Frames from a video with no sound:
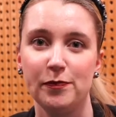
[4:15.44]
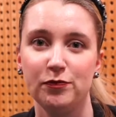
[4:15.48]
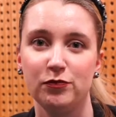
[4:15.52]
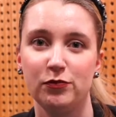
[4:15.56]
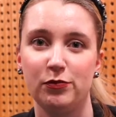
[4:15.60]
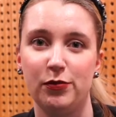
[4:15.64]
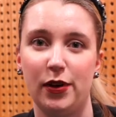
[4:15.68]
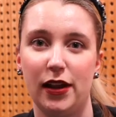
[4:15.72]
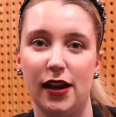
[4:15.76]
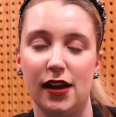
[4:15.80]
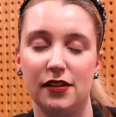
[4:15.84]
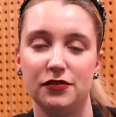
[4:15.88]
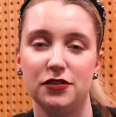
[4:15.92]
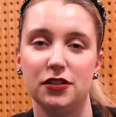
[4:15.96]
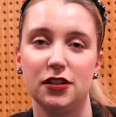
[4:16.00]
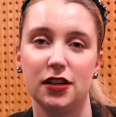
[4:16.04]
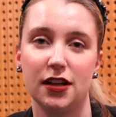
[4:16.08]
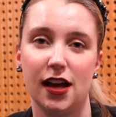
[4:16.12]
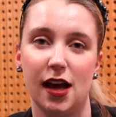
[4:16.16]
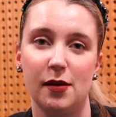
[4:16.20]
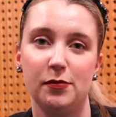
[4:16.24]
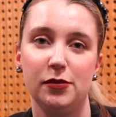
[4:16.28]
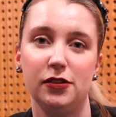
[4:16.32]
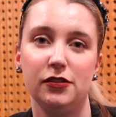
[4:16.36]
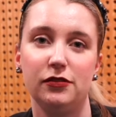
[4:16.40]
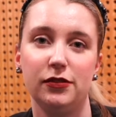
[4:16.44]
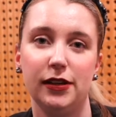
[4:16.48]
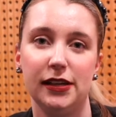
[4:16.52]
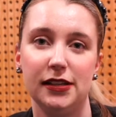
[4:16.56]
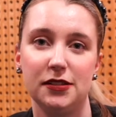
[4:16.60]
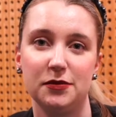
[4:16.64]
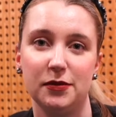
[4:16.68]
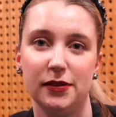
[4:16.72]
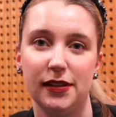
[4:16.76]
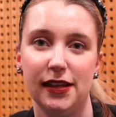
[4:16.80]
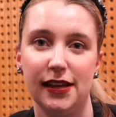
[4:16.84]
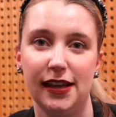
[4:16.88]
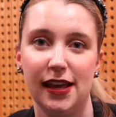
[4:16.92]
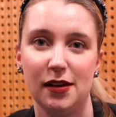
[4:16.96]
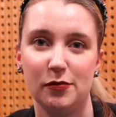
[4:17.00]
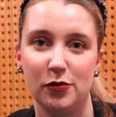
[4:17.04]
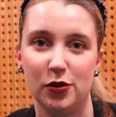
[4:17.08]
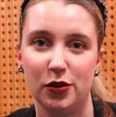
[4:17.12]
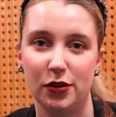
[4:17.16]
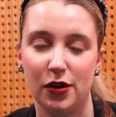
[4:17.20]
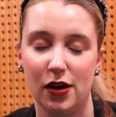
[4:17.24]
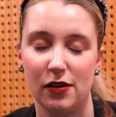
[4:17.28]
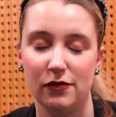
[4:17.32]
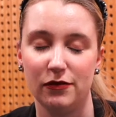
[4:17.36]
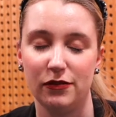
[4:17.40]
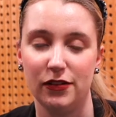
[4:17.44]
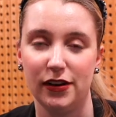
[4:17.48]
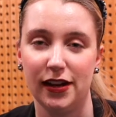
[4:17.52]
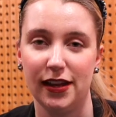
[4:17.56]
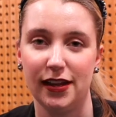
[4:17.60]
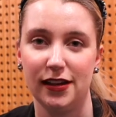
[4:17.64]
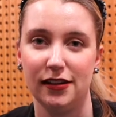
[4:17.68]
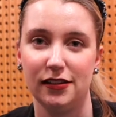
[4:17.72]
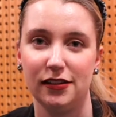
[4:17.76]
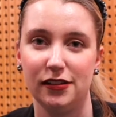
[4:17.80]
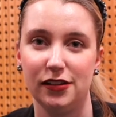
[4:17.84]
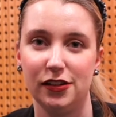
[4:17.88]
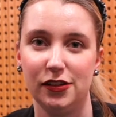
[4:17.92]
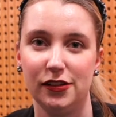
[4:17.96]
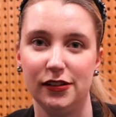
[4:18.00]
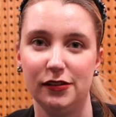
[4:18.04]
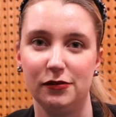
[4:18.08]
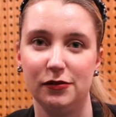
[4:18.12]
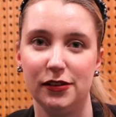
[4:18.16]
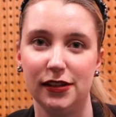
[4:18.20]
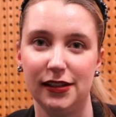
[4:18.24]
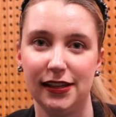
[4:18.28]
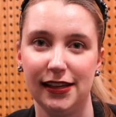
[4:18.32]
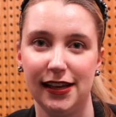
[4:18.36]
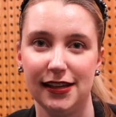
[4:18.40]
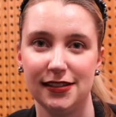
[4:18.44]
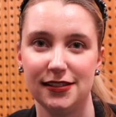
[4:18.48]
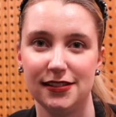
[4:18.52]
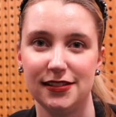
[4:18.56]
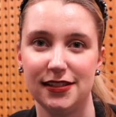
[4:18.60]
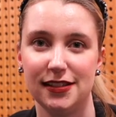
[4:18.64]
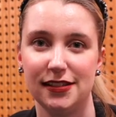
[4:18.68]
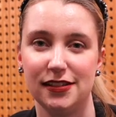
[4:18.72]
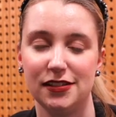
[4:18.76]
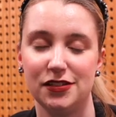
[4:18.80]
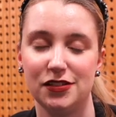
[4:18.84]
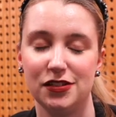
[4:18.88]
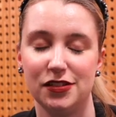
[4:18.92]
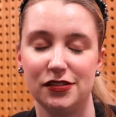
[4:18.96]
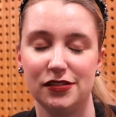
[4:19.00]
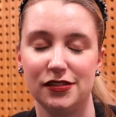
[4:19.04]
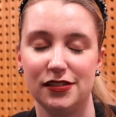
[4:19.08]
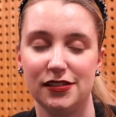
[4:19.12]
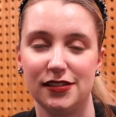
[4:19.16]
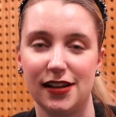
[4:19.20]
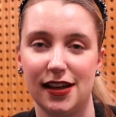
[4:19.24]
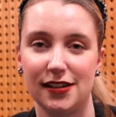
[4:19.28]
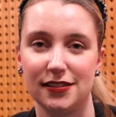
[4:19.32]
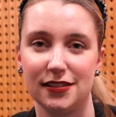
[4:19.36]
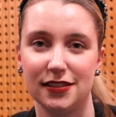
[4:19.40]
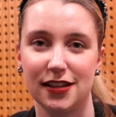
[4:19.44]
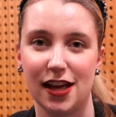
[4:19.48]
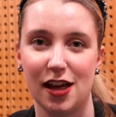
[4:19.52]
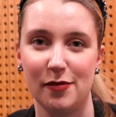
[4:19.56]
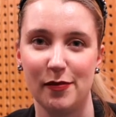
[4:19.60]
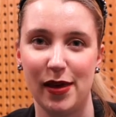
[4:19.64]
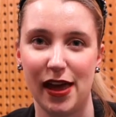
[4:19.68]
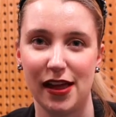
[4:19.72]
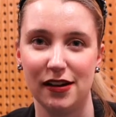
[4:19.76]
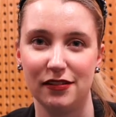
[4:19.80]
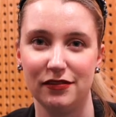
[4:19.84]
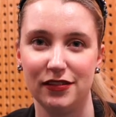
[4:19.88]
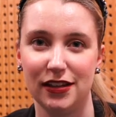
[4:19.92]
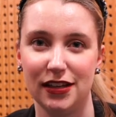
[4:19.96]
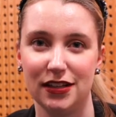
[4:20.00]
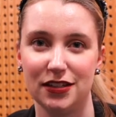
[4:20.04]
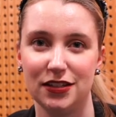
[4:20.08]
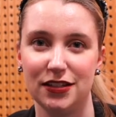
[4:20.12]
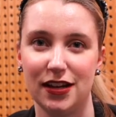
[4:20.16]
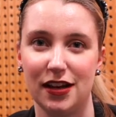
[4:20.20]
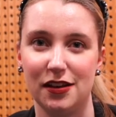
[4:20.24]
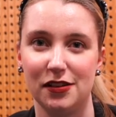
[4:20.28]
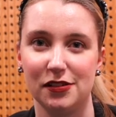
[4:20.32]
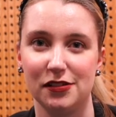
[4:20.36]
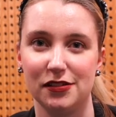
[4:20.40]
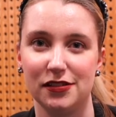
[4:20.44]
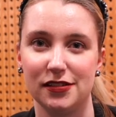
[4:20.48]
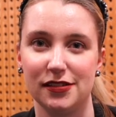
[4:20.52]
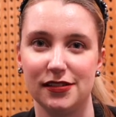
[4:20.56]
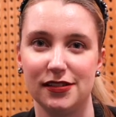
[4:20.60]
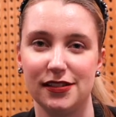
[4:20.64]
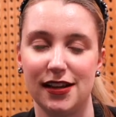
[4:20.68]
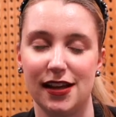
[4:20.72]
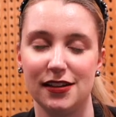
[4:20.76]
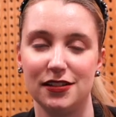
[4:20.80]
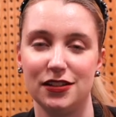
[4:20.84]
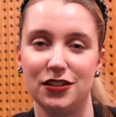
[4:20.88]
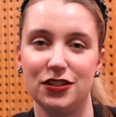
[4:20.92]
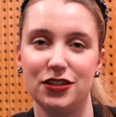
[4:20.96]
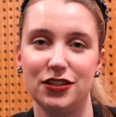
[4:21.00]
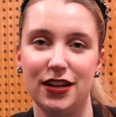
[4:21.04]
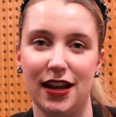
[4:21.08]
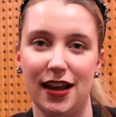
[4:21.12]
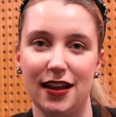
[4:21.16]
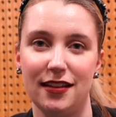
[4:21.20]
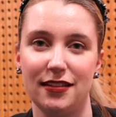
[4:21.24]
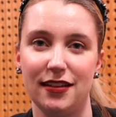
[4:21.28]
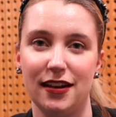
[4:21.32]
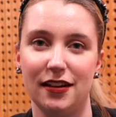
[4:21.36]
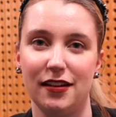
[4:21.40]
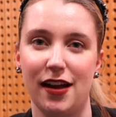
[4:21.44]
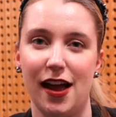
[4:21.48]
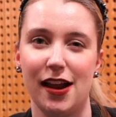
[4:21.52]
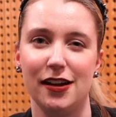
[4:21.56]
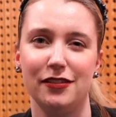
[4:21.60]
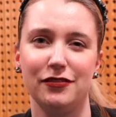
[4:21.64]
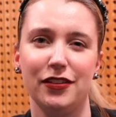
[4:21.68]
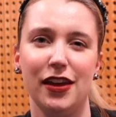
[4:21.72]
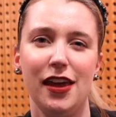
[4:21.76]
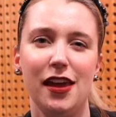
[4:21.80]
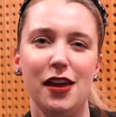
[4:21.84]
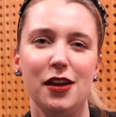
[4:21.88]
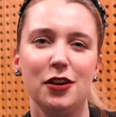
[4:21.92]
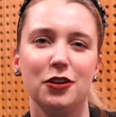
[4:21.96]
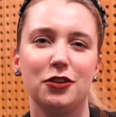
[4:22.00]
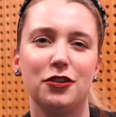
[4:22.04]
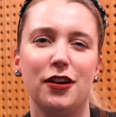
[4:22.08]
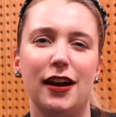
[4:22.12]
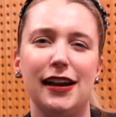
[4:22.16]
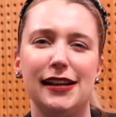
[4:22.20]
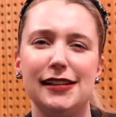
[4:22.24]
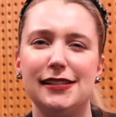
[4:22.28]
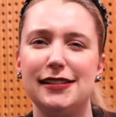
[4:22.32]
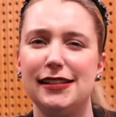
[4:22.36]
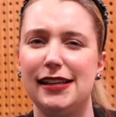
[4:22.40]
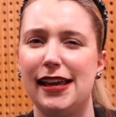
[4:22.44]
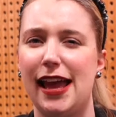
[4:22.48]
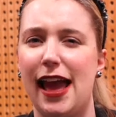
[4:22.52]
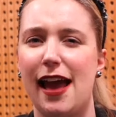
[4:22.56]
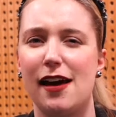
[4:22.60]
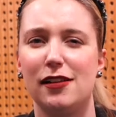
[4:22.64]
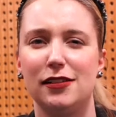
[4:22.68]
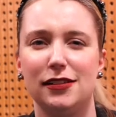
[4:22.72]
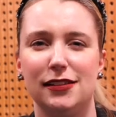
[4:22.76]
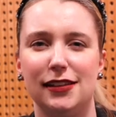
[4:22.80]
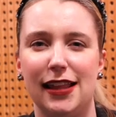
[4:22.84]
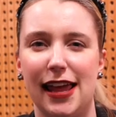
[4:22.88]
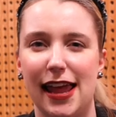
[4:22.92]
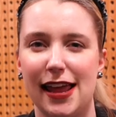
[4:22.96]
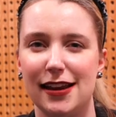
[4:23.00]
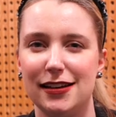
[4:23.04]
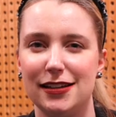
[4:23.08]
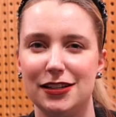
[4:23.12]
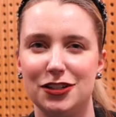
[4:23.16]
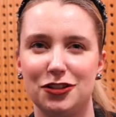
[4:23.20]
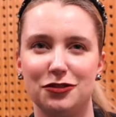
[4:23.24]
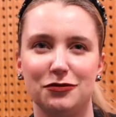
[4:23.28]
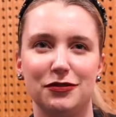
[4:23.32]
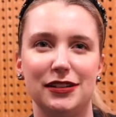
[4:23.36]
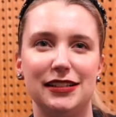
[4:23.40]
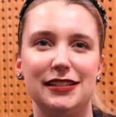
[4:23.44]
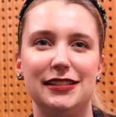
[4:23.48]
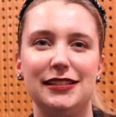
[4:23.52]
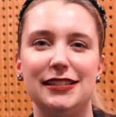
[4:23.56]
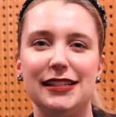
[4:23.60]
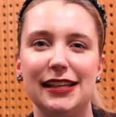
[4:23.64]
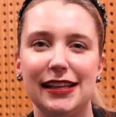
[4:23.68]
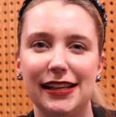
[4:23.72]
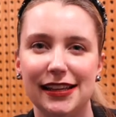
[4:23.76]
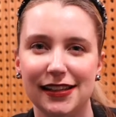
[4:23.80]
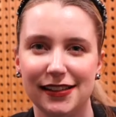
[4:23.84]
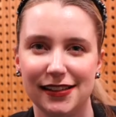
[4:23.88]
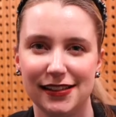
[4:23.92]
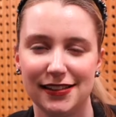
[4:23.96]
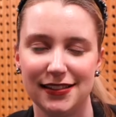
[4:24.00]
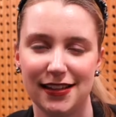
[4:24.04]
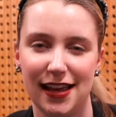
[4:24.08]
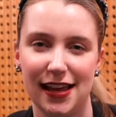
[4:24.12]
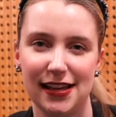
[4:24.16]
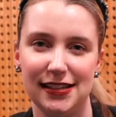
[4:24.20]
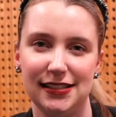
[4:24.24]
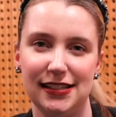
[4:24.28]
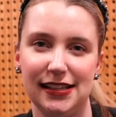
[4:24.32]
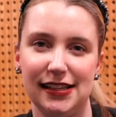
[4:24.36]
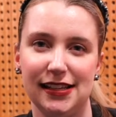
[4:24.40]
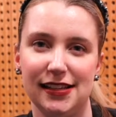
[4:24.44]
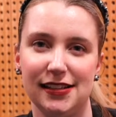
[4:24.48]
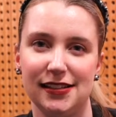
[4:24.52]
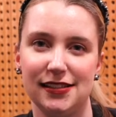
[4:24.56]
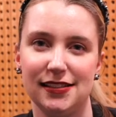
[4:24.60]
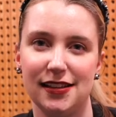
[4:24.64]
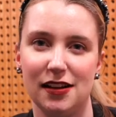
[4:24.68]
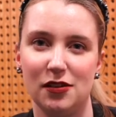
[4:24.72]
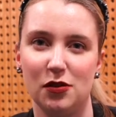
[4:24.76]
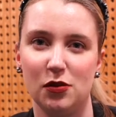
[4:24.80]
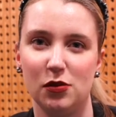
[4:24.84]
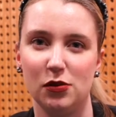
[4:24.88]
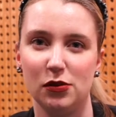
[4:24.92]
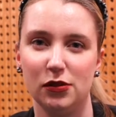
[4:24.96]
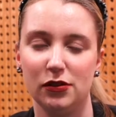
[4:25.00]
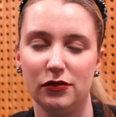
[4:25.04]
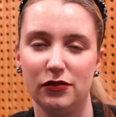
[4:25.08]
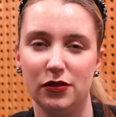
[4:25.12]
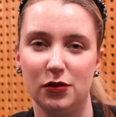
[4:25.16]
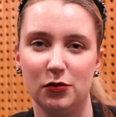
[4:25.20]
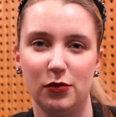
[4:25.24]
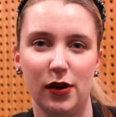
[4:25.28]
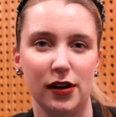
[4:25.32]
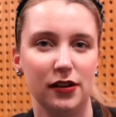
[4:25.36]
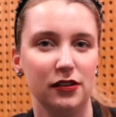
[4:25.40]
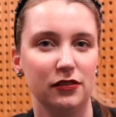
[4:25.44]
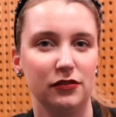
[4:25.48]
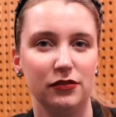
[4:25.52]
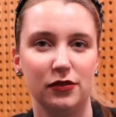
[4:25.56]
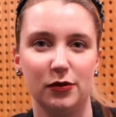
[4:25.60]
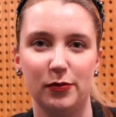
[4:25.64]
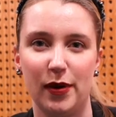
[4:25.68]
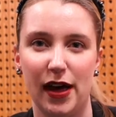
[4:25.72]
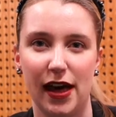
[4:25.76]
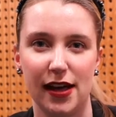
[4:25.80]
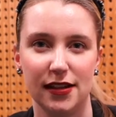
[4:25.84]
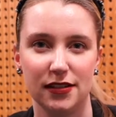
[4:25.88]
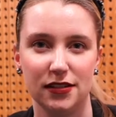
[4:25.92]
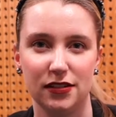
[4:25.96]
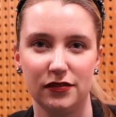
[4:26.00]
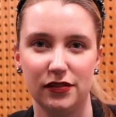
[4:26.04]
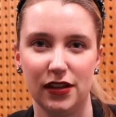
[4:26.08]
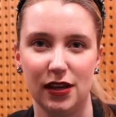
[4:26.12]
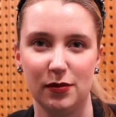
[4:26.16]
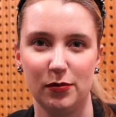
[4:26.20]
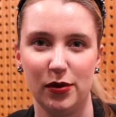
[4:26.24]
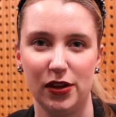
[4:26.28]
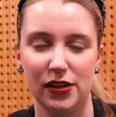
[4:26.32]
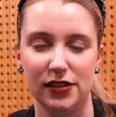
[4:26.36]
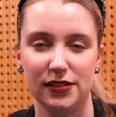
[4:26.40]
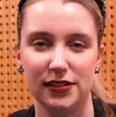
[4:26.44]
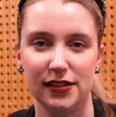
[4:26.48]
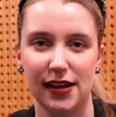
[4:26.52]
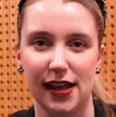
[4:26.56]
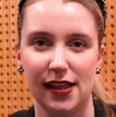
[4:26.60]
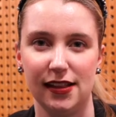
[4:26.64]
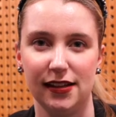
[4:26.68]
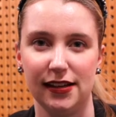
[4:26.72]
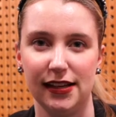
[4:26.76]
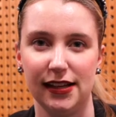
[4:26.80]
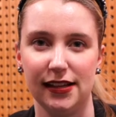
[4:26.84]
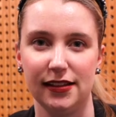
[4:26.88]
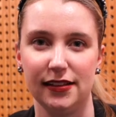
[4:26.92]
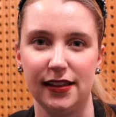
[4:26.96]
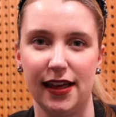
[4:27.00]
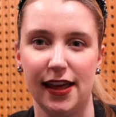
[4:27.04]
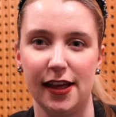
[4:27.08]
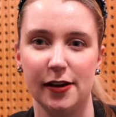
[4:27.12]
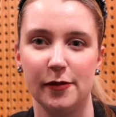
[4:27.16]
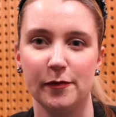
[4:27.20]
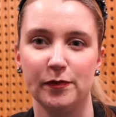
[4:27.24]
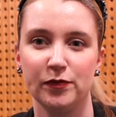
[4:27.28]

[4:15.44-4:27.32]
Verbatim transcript: But after a couple of weeks, when they get more confident, you really get to see the students start to come out of their shells and start to share their kind of crazy, outlandish, ridiculous ideas and all of the wonderful parts of their personality that